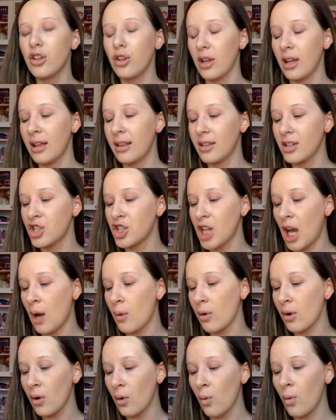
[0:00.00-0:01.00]
it's a
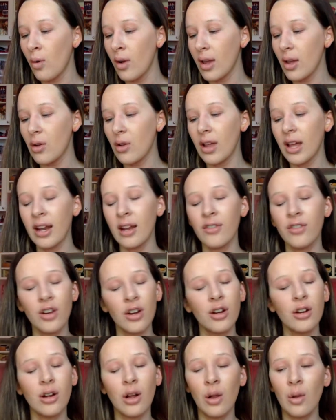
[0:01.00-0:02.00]
shower oil. And I've
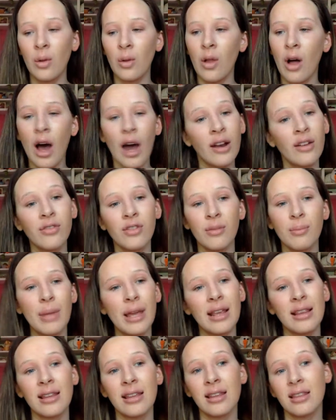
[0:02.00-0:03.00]
heard a lot of
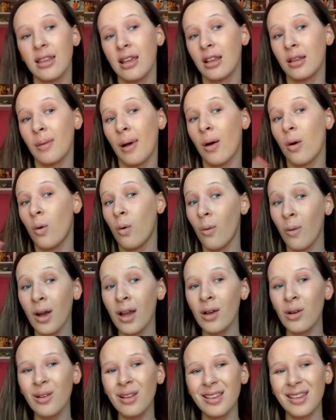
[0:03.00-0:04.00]
amazing things about
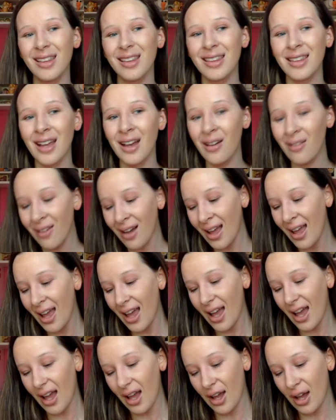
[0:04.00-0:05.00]
oils, so
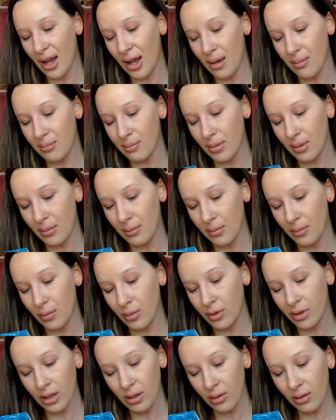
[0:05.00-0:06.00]

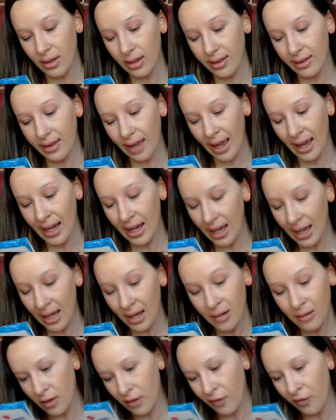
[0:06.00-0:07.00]
really, really
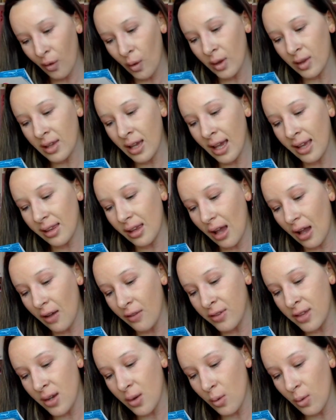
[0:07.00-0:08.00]
excited. The full size
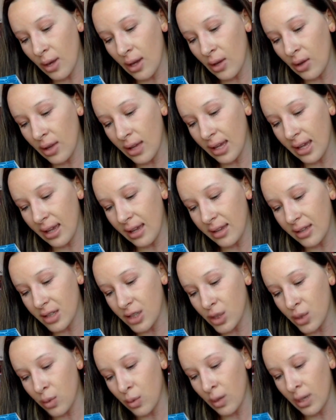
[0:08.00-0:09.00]
of the oil is
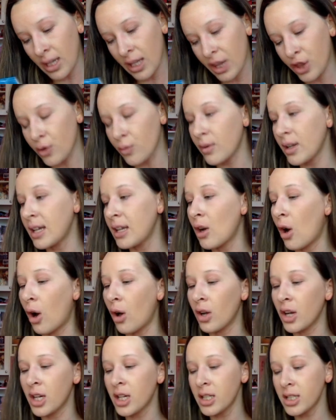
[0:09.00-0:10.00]

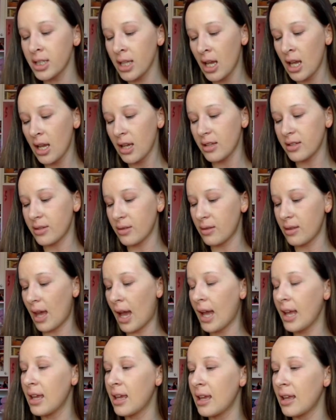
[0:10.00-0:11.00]
$23, so
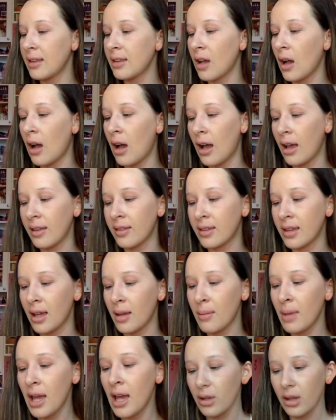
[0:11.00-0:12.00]
that is
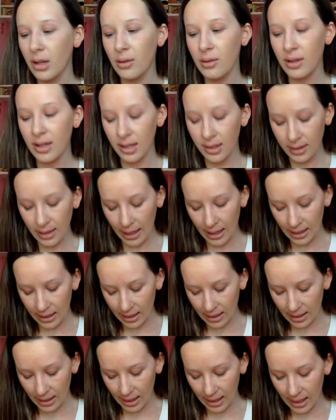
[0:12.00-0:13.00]
awesome. Really, really
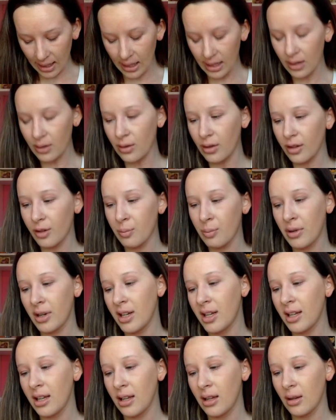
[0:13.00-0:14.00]
excited, and it looks
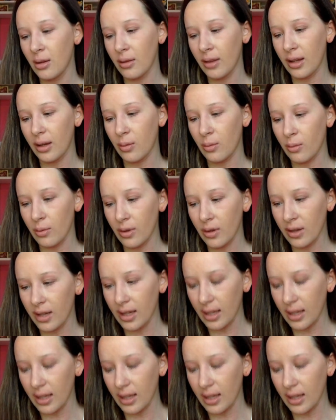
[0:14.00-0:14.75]
pretty, like, really